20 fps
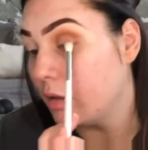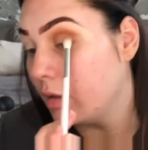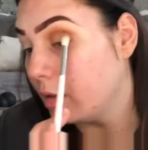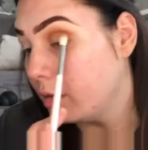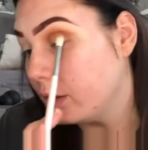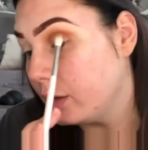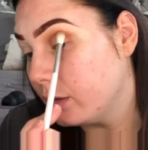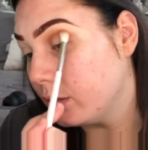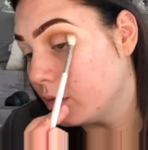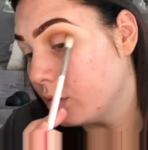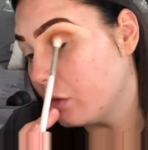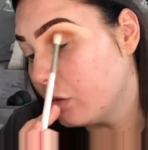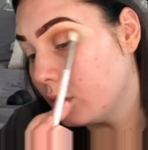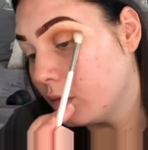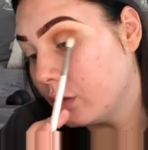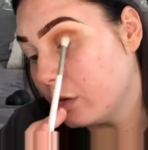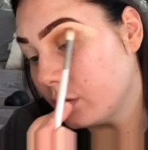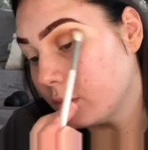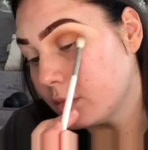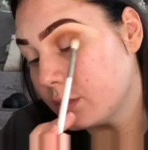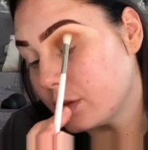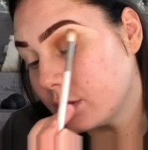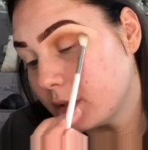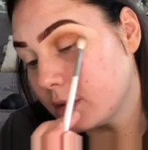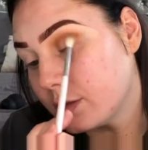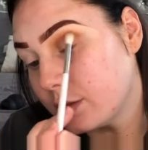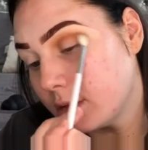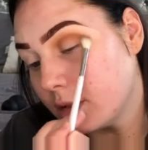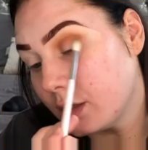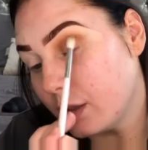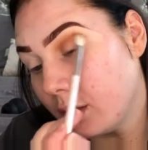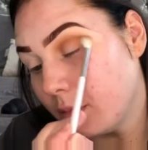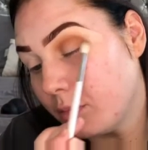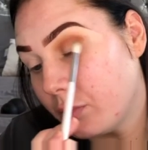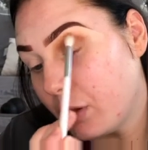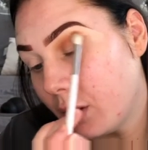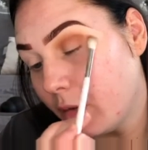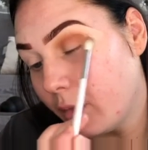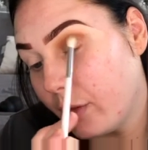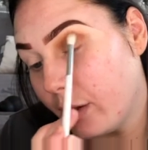And in the corner I'm just going to slightly
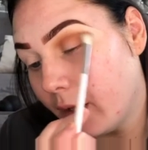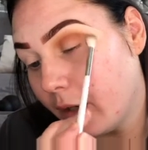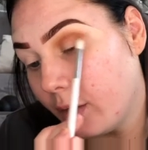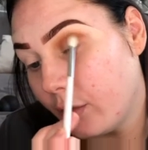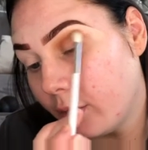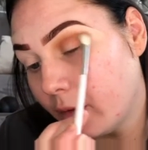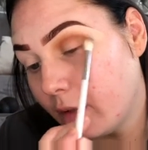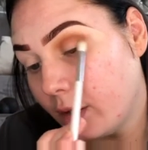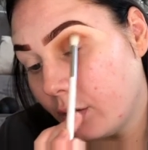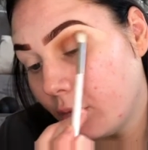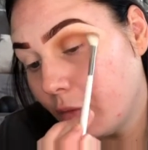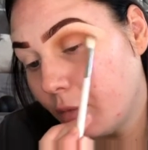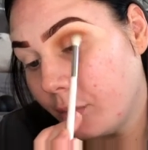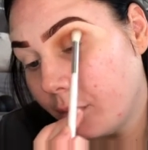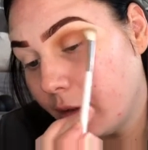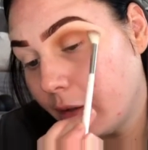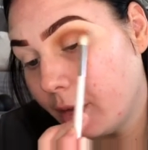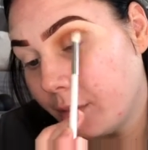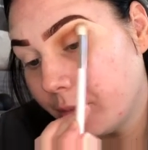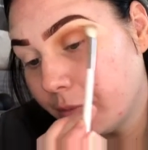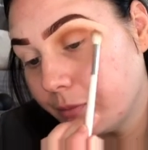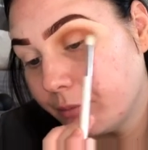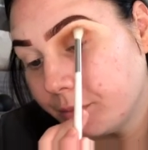blow it out a little bit.